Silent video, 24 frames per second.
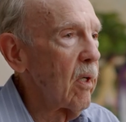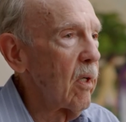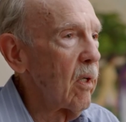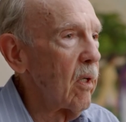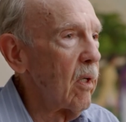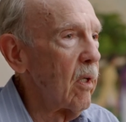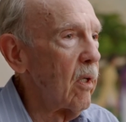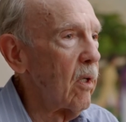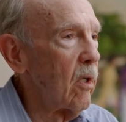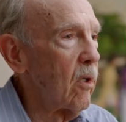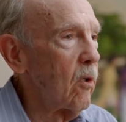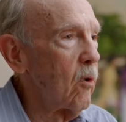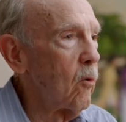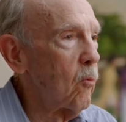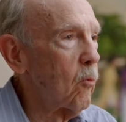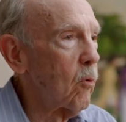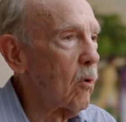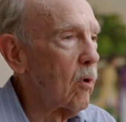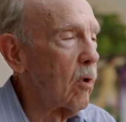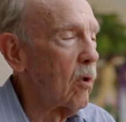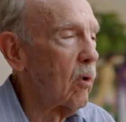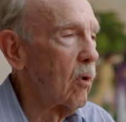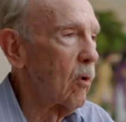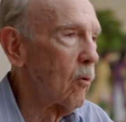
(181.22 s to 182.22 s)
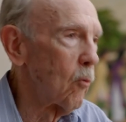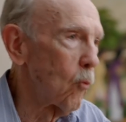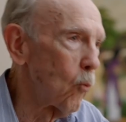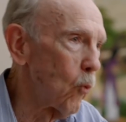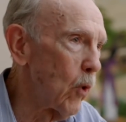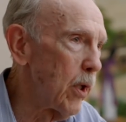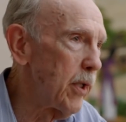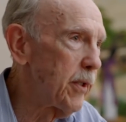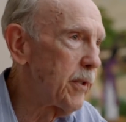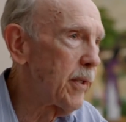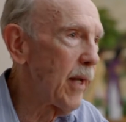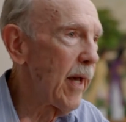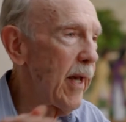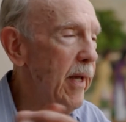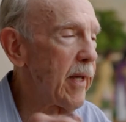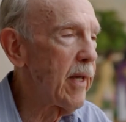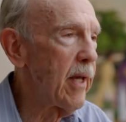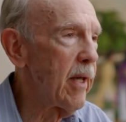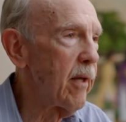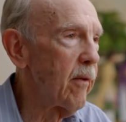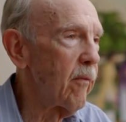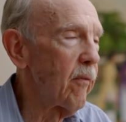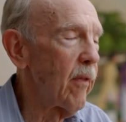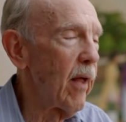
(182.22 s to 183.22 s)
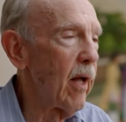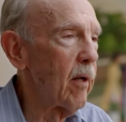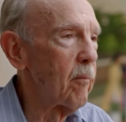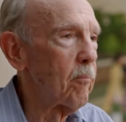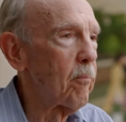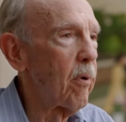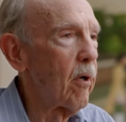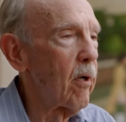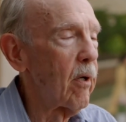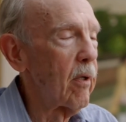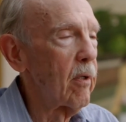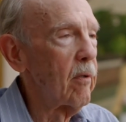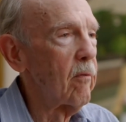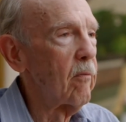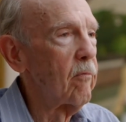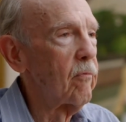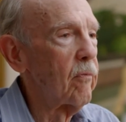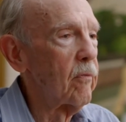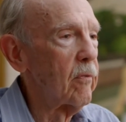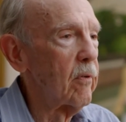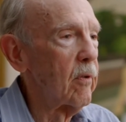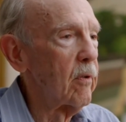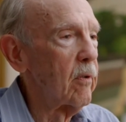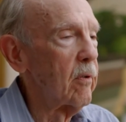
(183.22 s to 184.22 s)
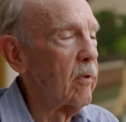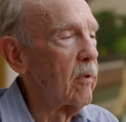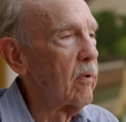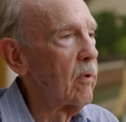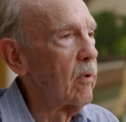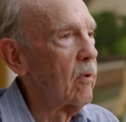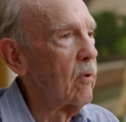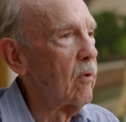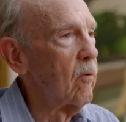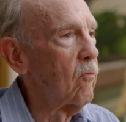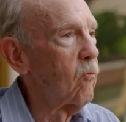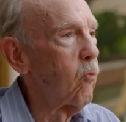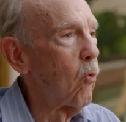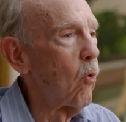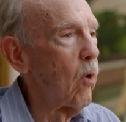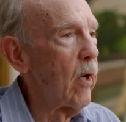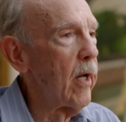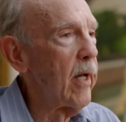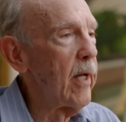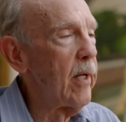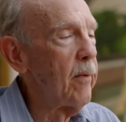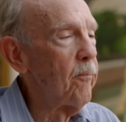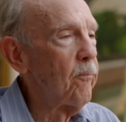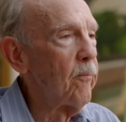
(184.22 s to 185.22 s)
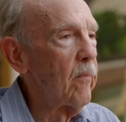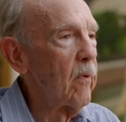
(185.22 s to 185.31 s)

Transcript: who were retaking that part of Hue,